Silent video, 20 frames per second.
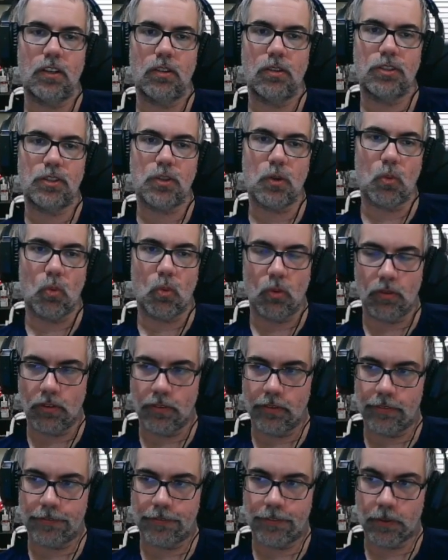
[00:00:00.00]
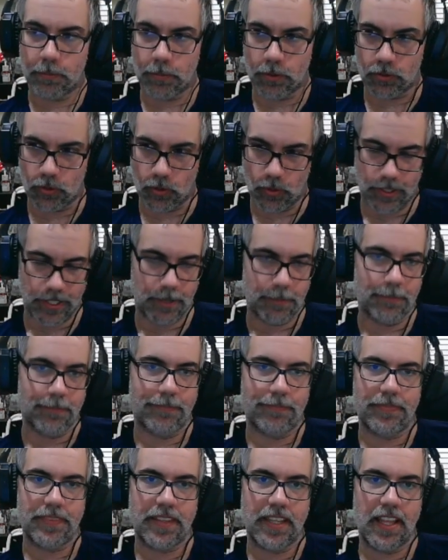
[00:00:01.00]
So for Moroi,
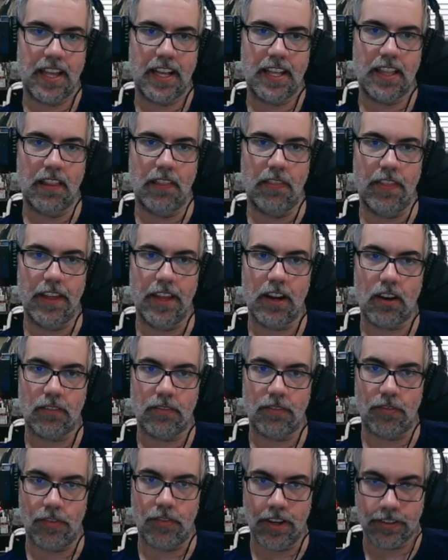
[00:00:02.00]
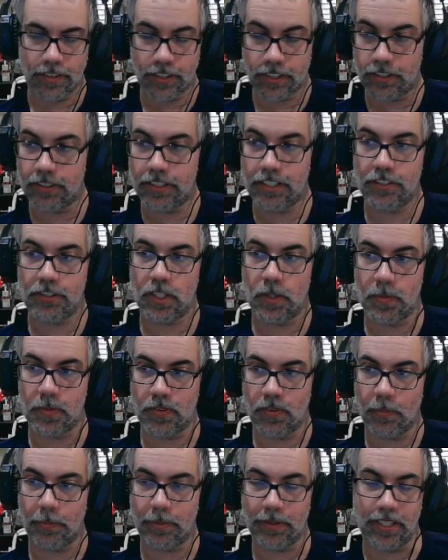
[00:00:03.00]
they are very good in terms of
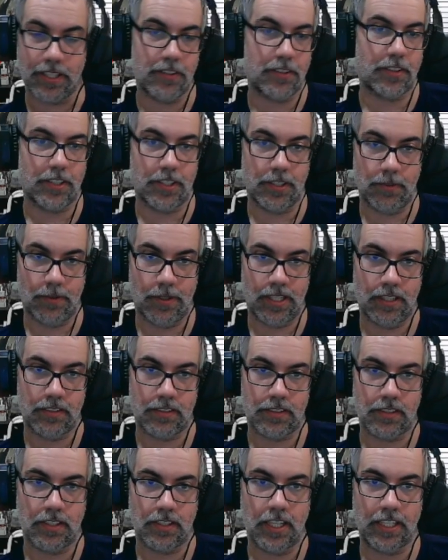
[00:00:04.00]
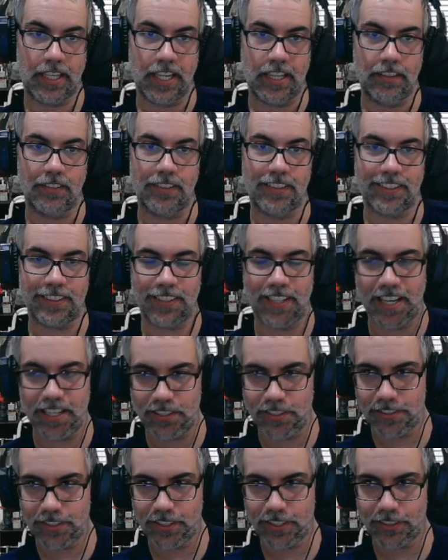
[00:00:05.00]
a blender unit. Again, the
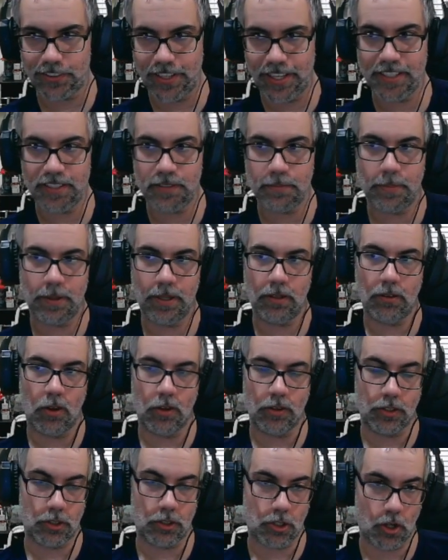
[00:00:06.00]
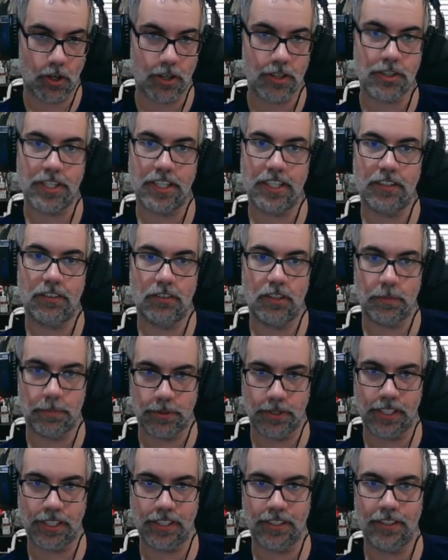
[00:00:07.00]
clash isn't great, but on the charge in, they're
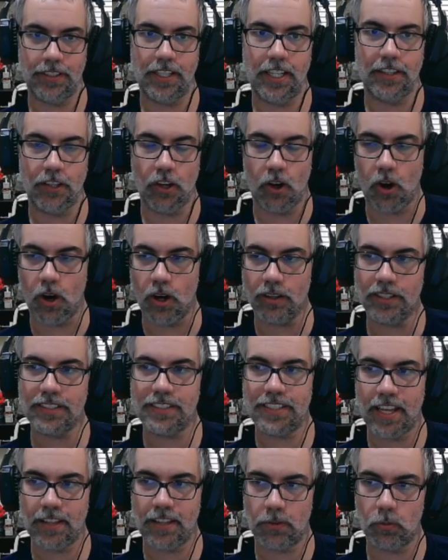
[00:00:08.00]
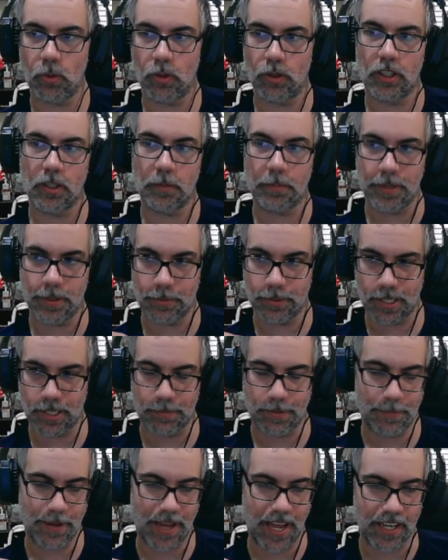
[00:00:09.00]
pretty good. And the aura death will hurt people
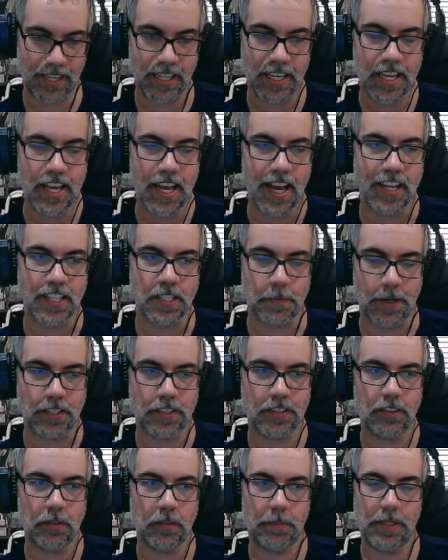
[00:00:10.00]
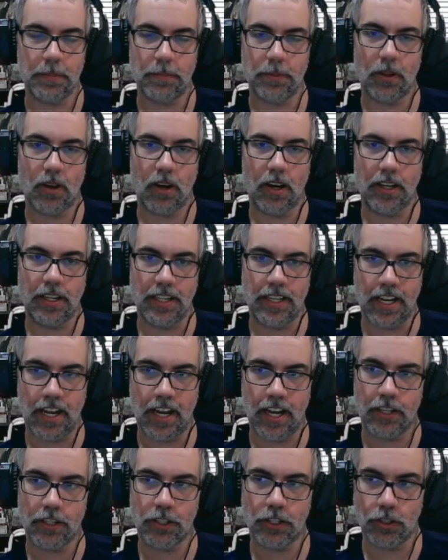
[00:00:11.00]
coming back, especially if people are
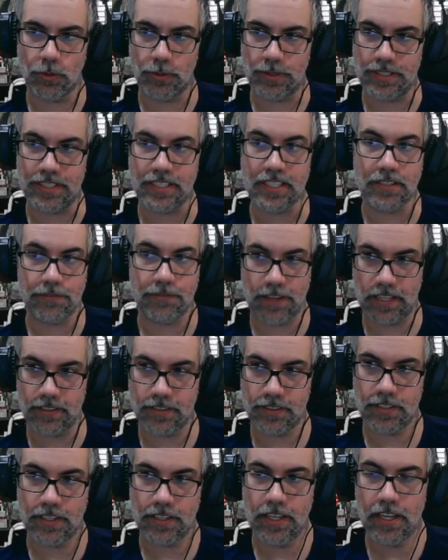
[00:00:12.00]
not huge defense.